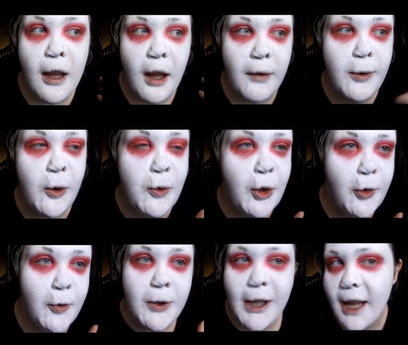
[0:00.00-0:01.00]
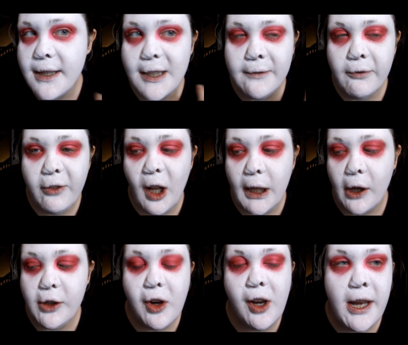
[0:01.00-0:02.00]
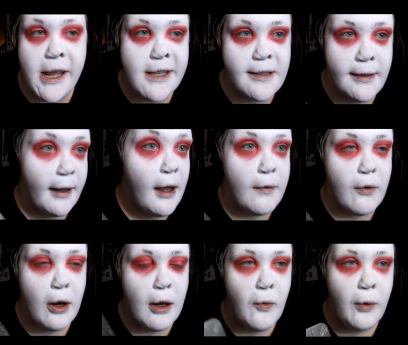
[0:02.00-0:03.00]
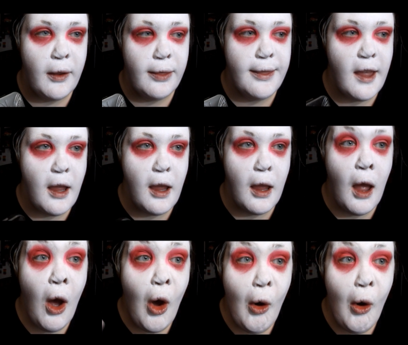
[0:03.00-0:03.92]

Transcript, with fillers: if you do get some fallout, you can easily cover it with the